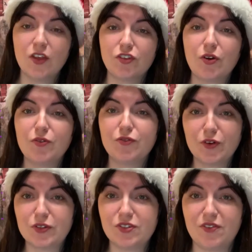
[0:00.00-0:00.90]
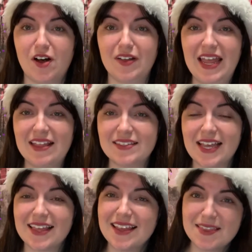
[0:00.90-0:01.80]
So first of all,
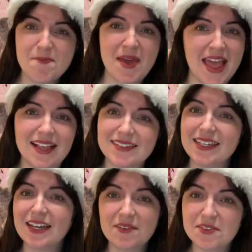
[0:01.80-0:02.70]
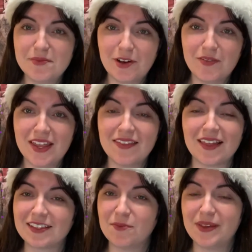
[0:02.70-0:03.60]
I think the pacing of the movie
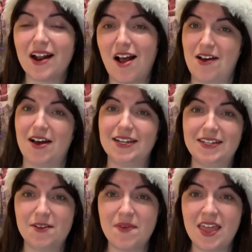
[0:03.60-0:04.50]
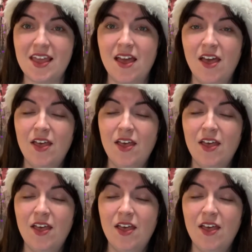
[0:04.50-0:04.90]
that's a bit odd to me.